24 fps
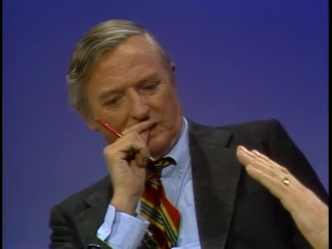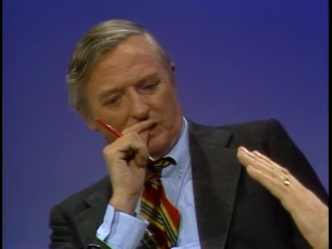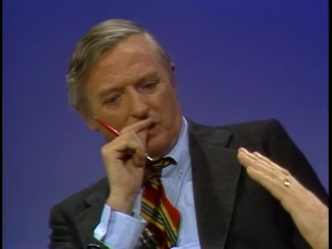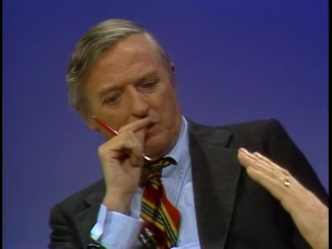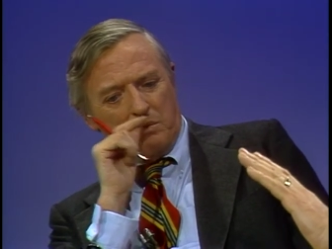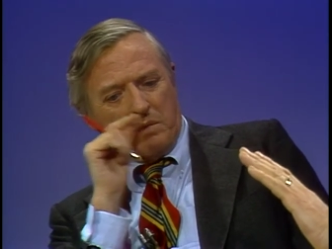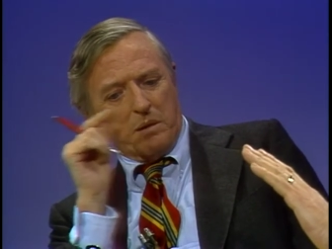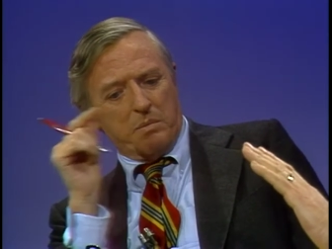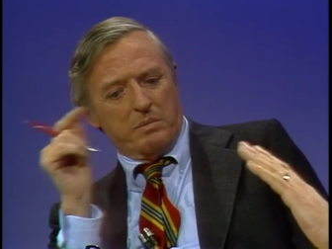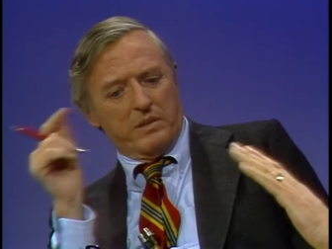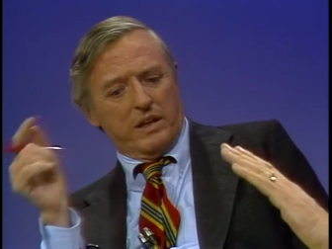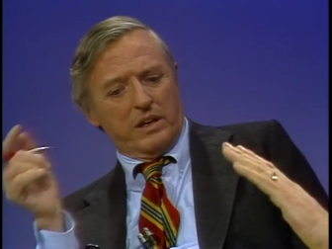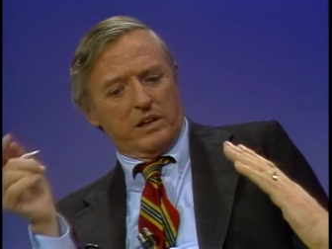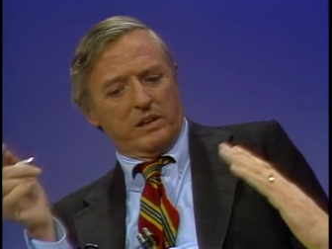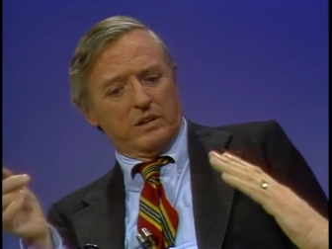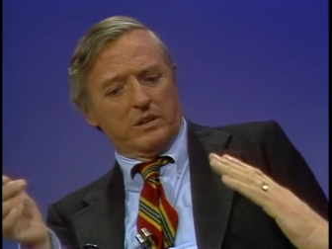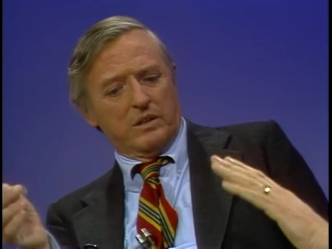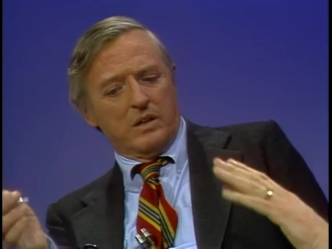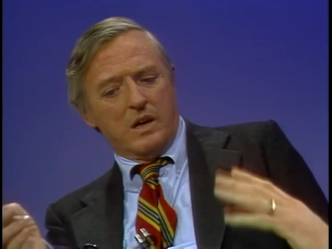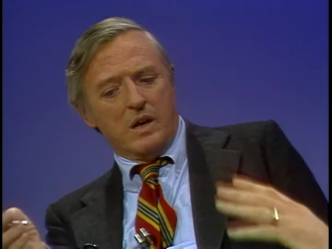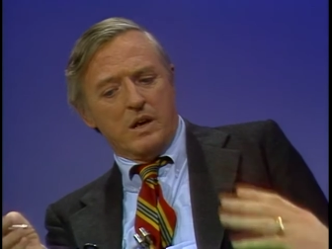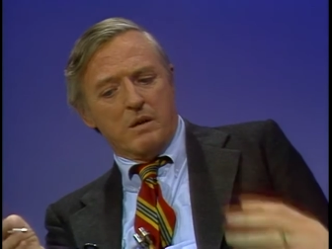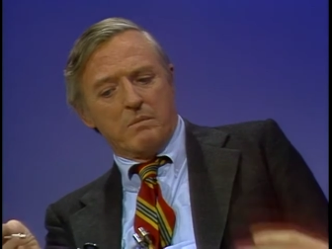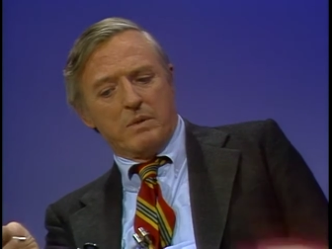Well, maybe the, editor,
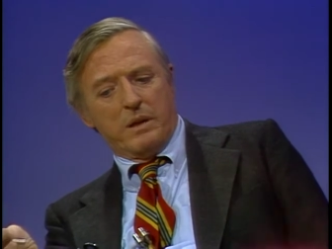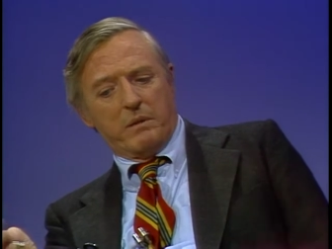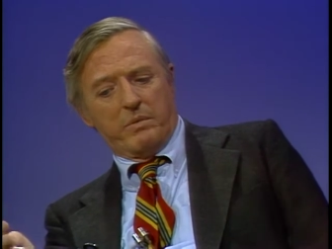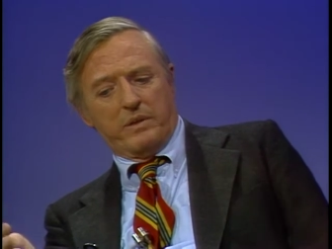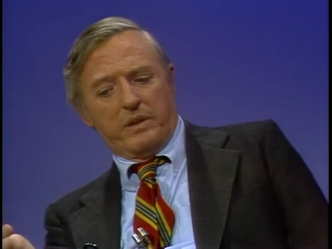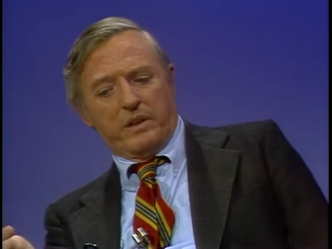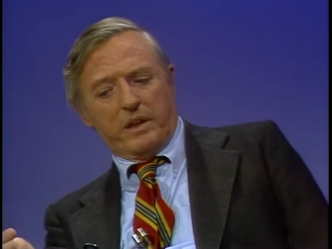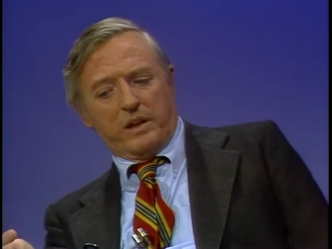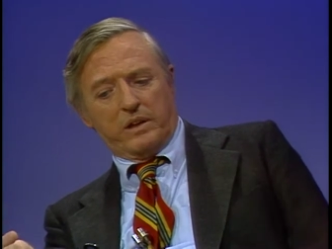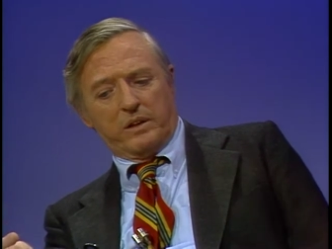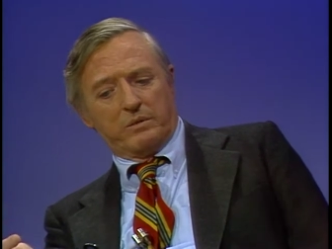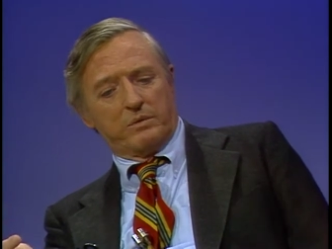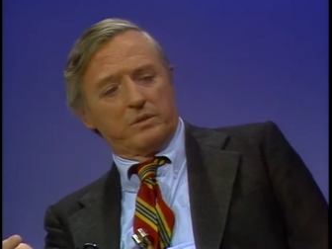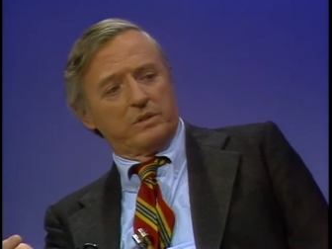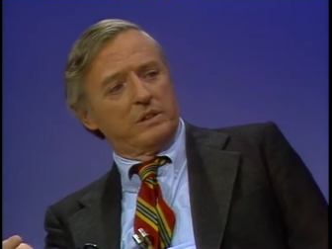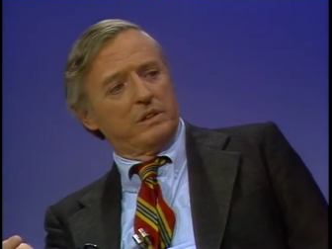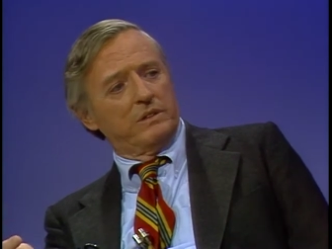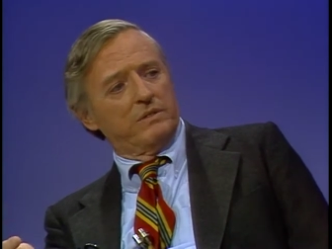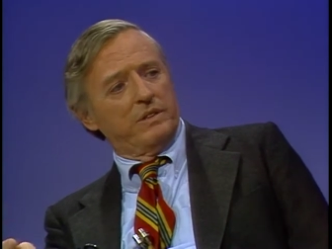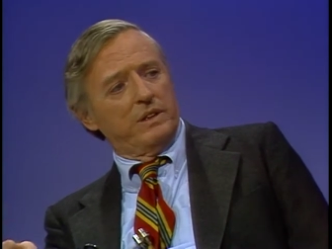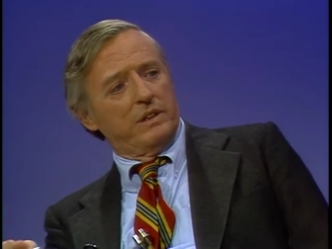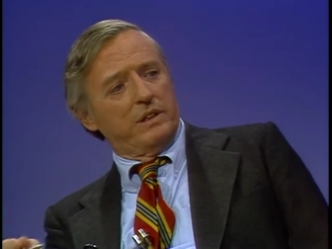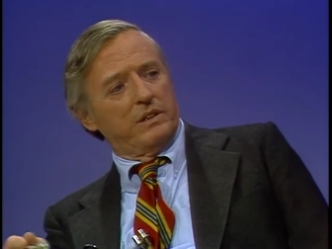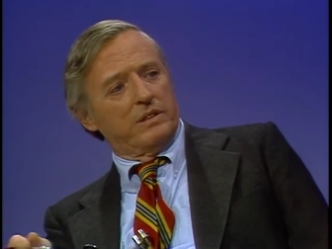maybe the editor was
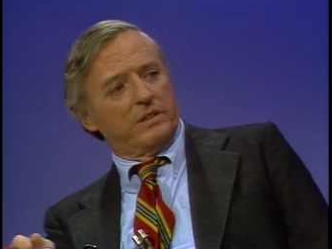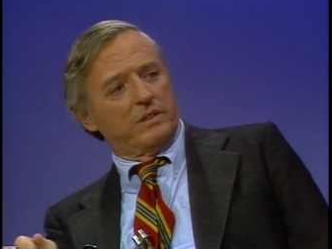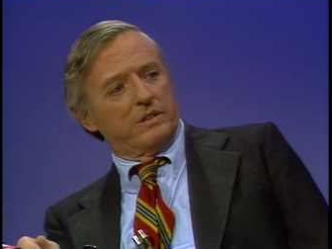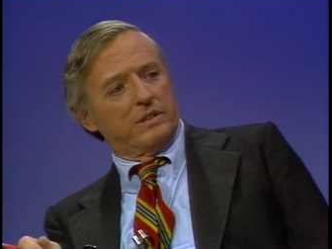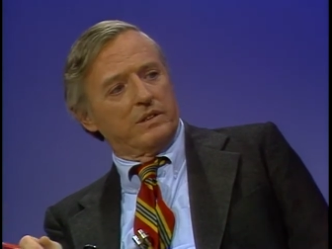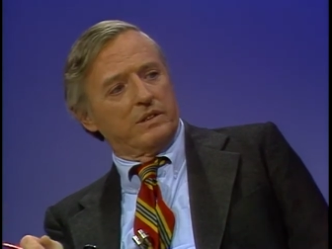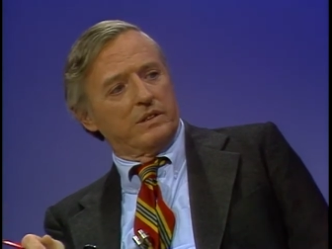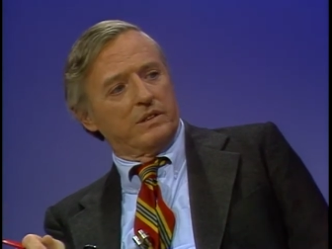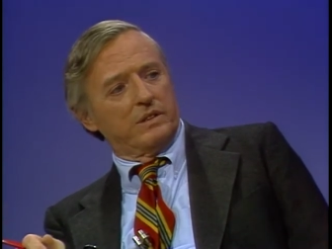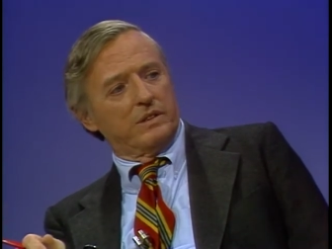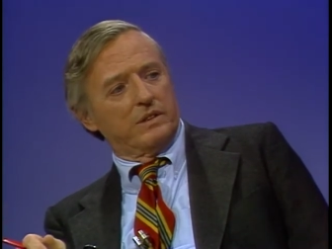convinced.